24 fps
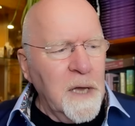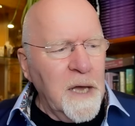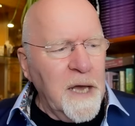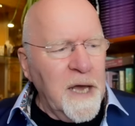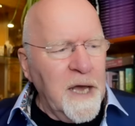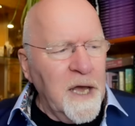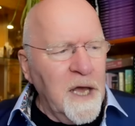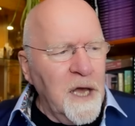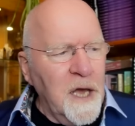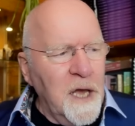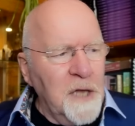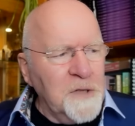
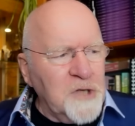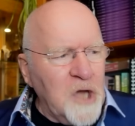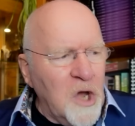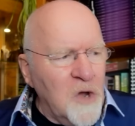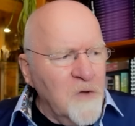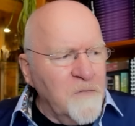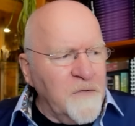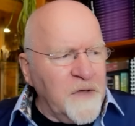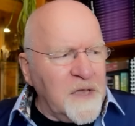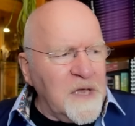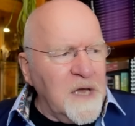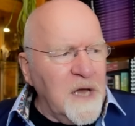and
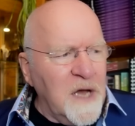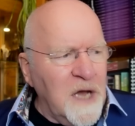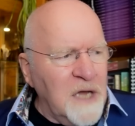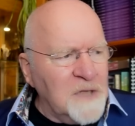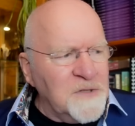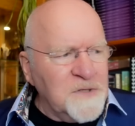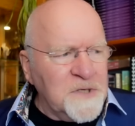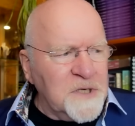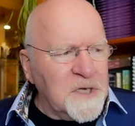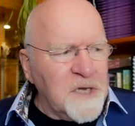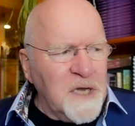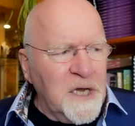over
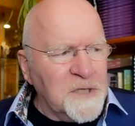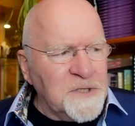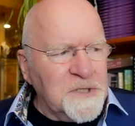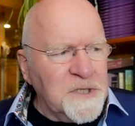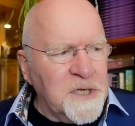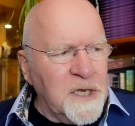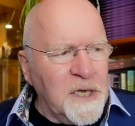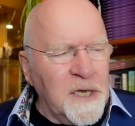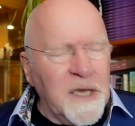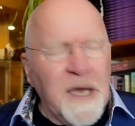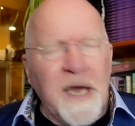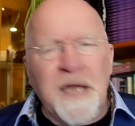
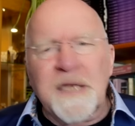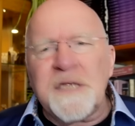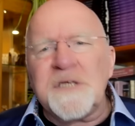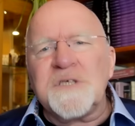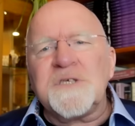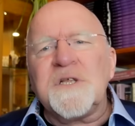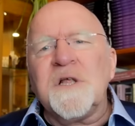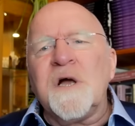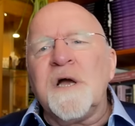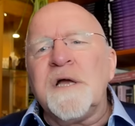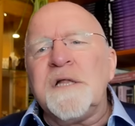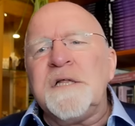undercutting. And
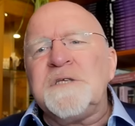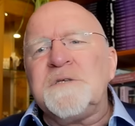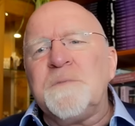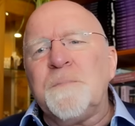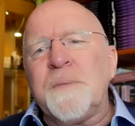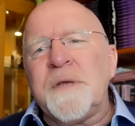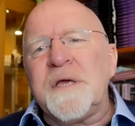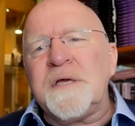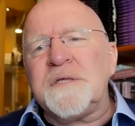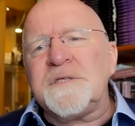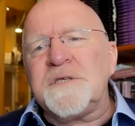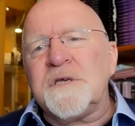it's likely to
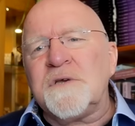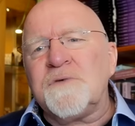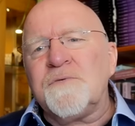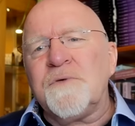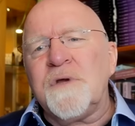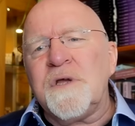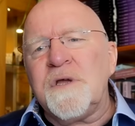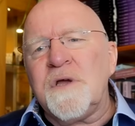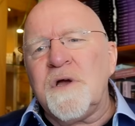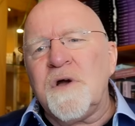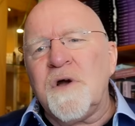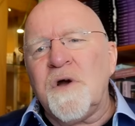be a
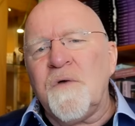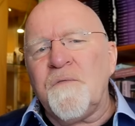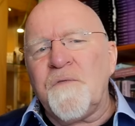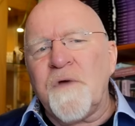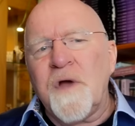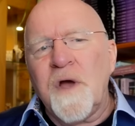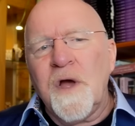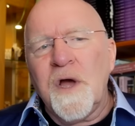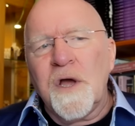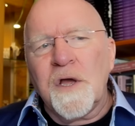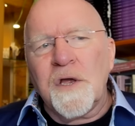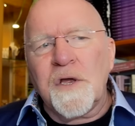degree
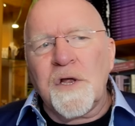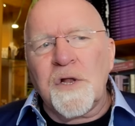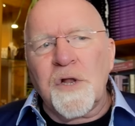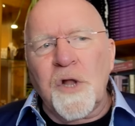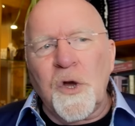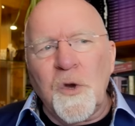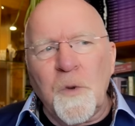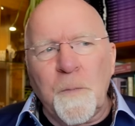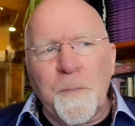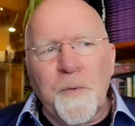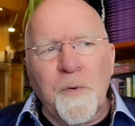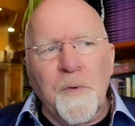of
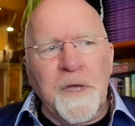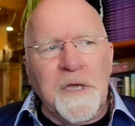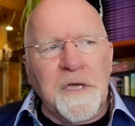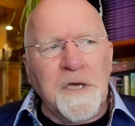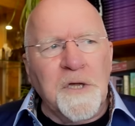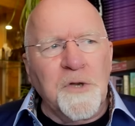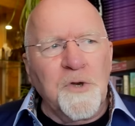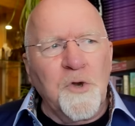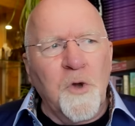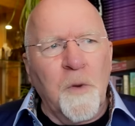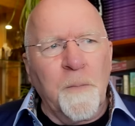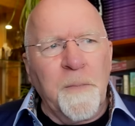global
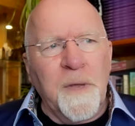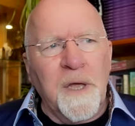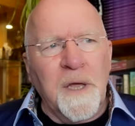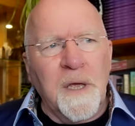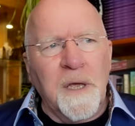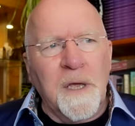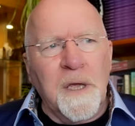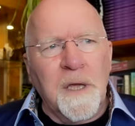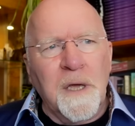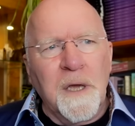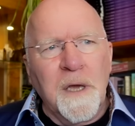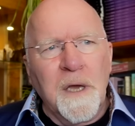
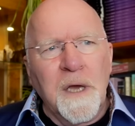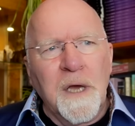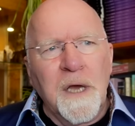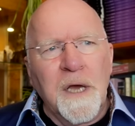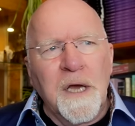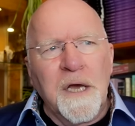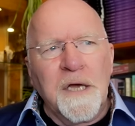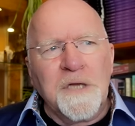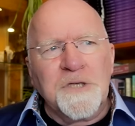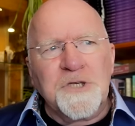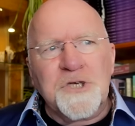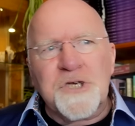economic
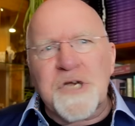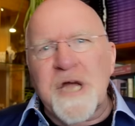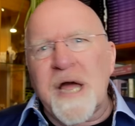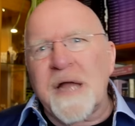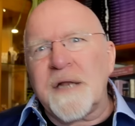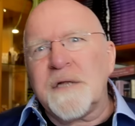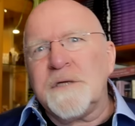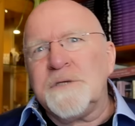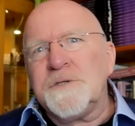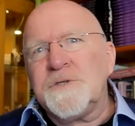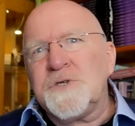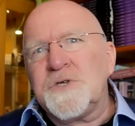
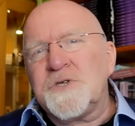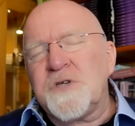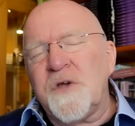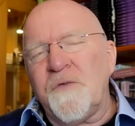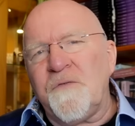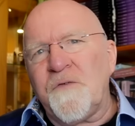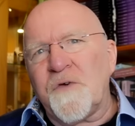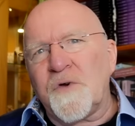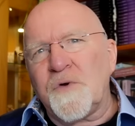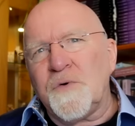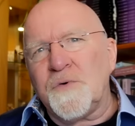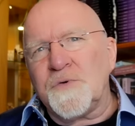challenge,
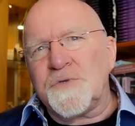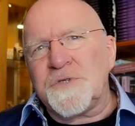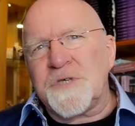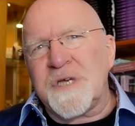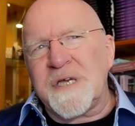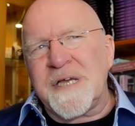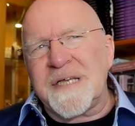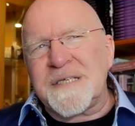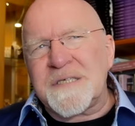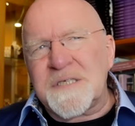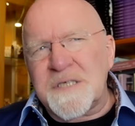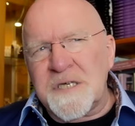
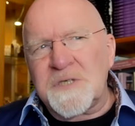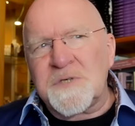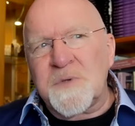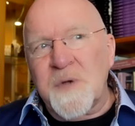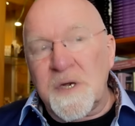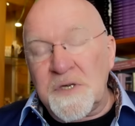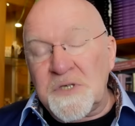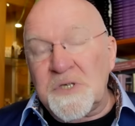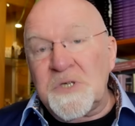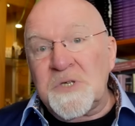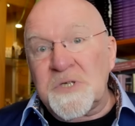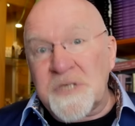difficulty, and
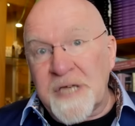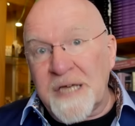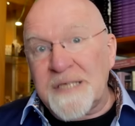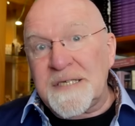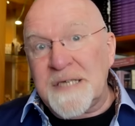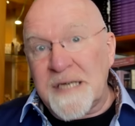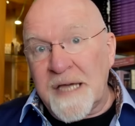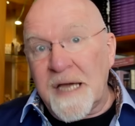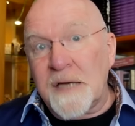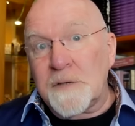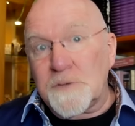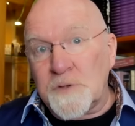situations
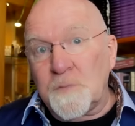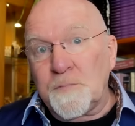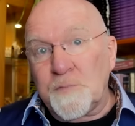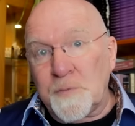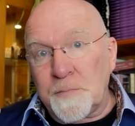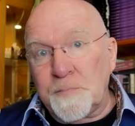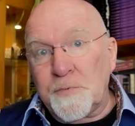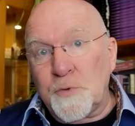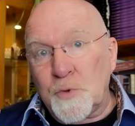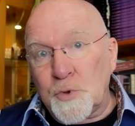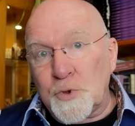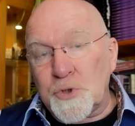getting out of
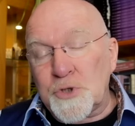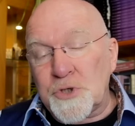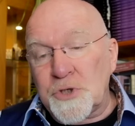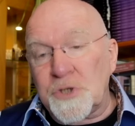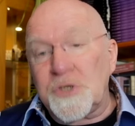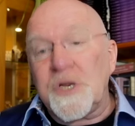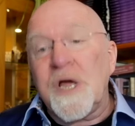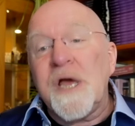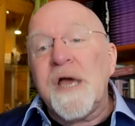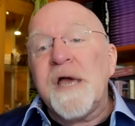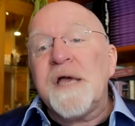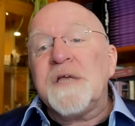
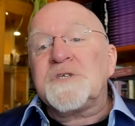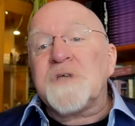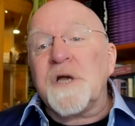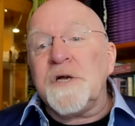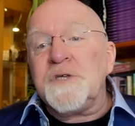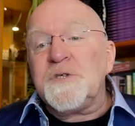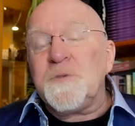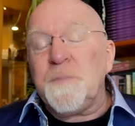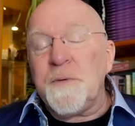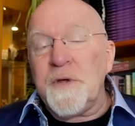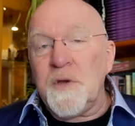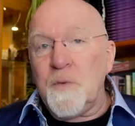proportion. It's
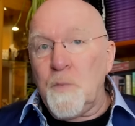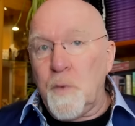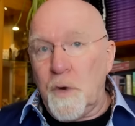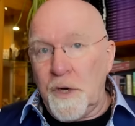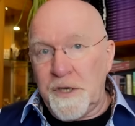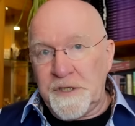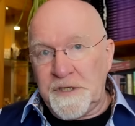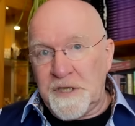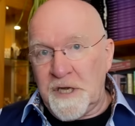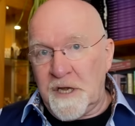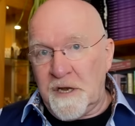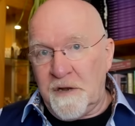going to be a
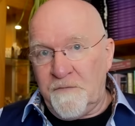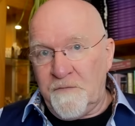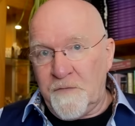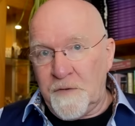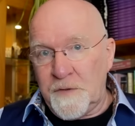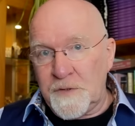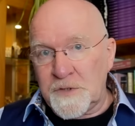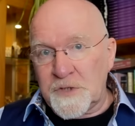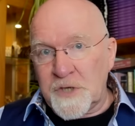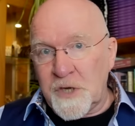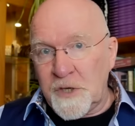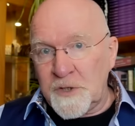white
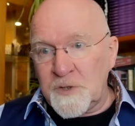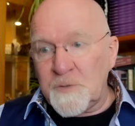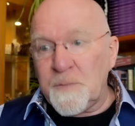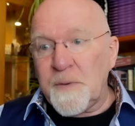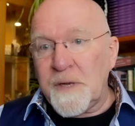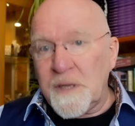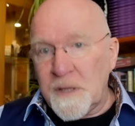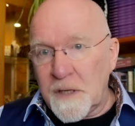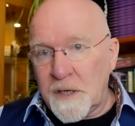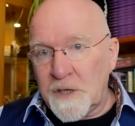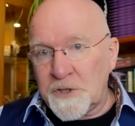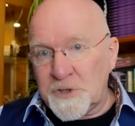elephant. It's going to
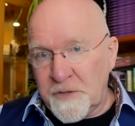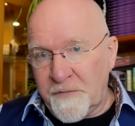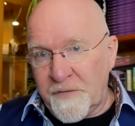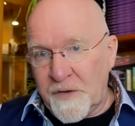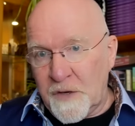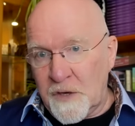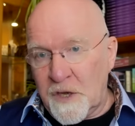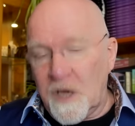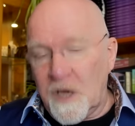be larger than